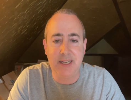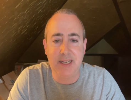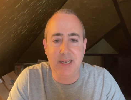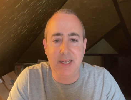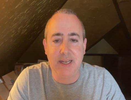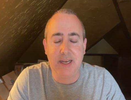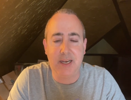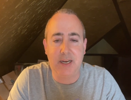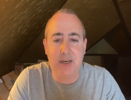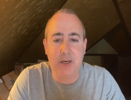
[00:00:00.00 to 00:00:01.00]

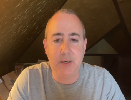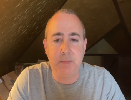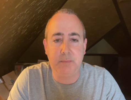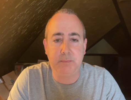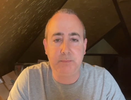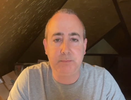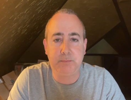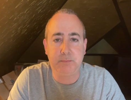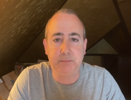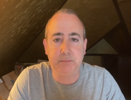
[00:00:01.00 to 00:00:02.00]

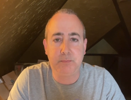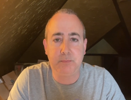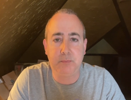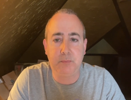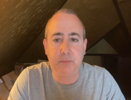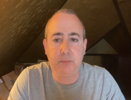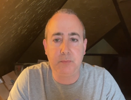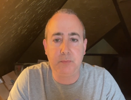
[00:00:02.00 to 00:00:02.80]
Nothing is said.